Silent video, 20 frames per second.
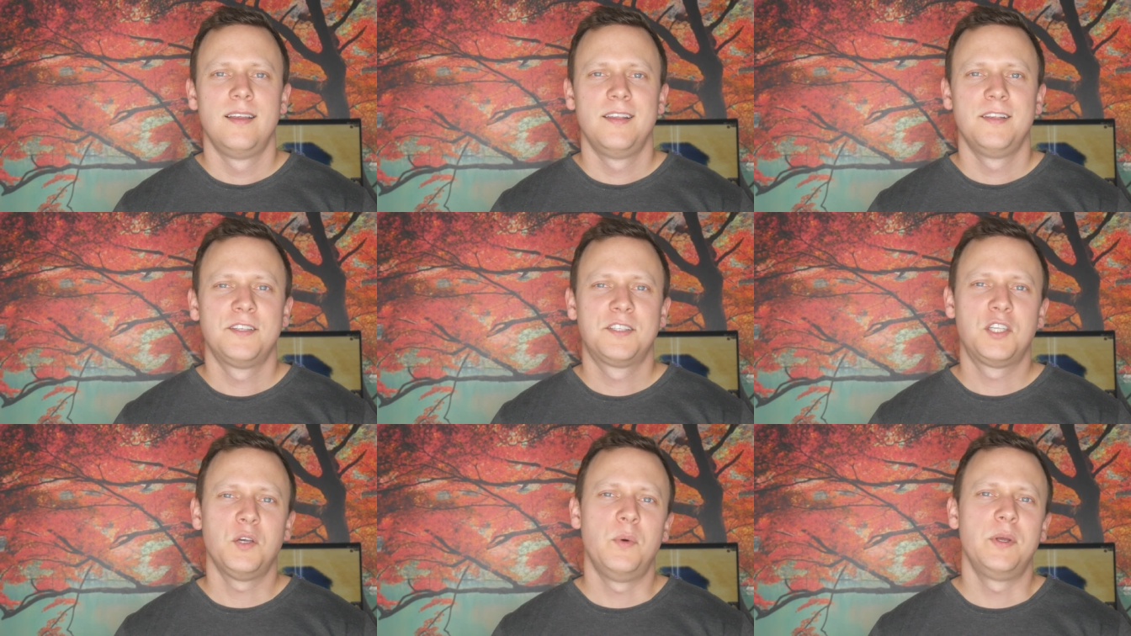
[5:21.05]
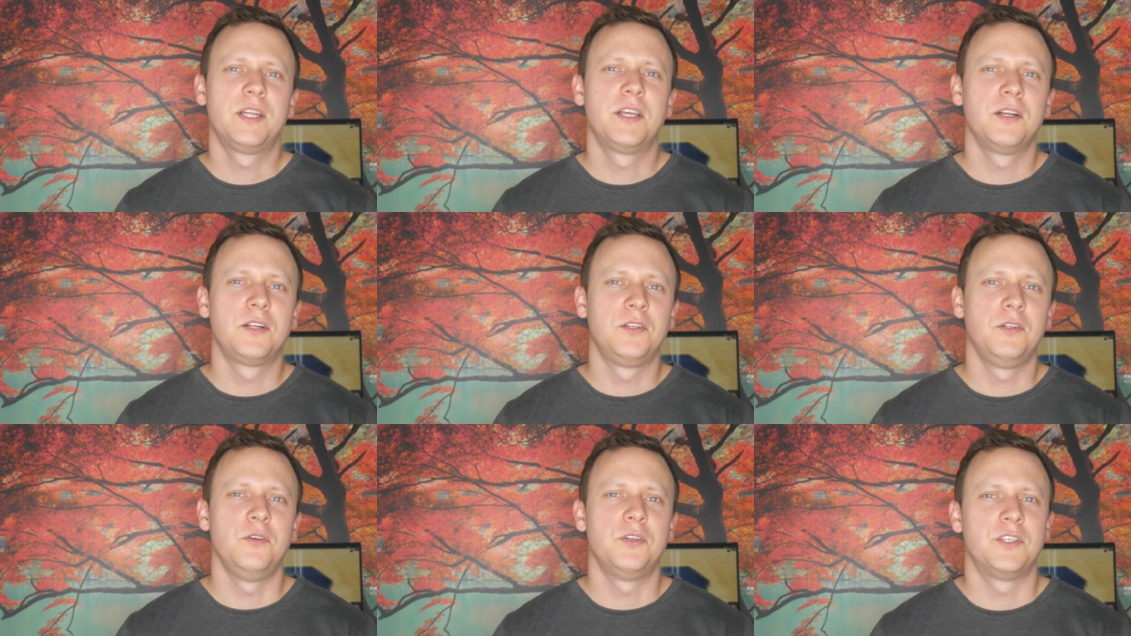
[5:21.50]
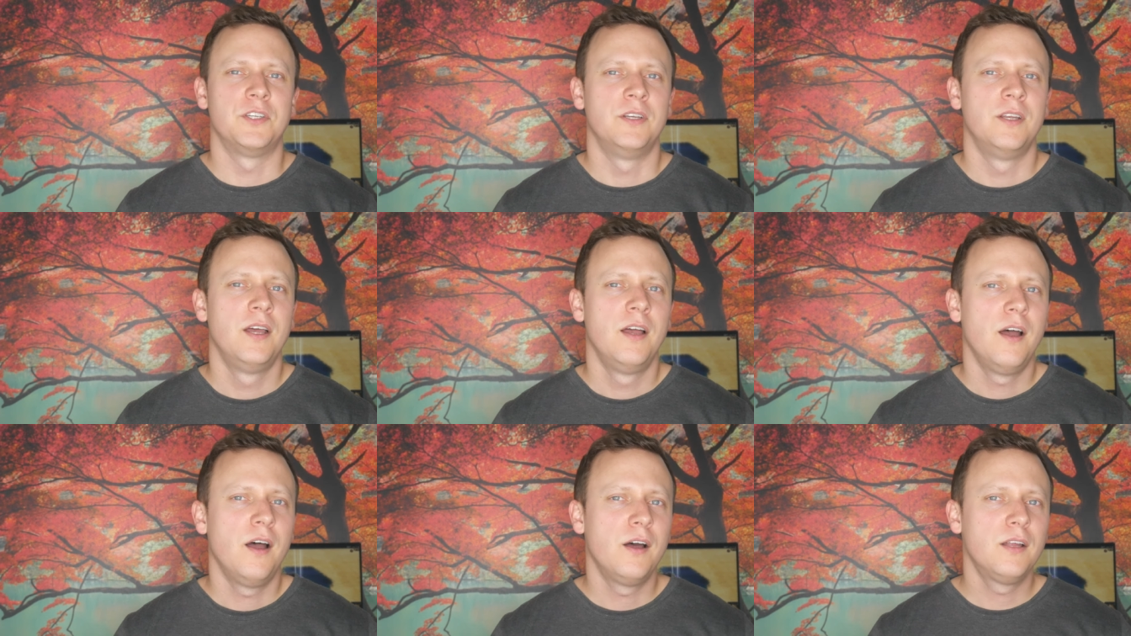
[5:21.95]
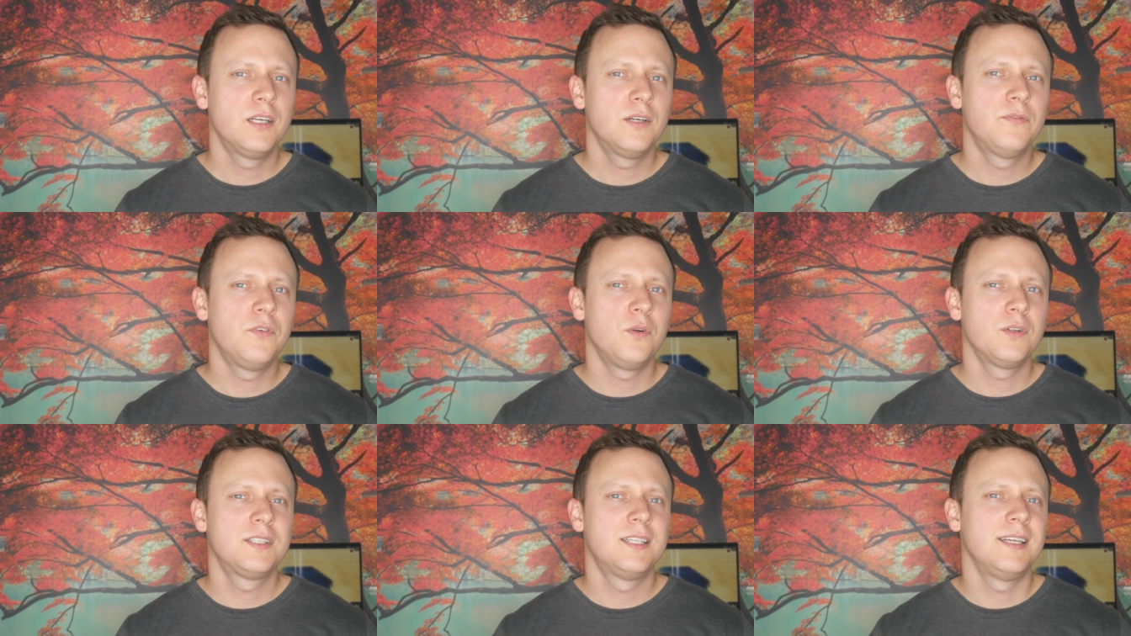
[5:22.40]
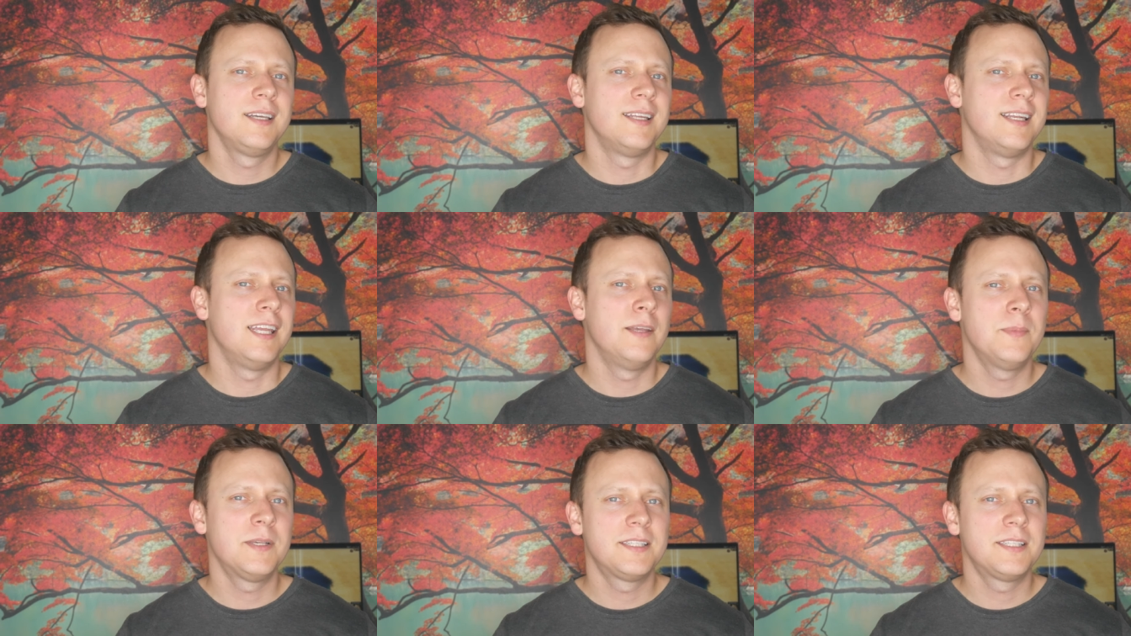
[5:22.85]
So in conclusion, undervolting an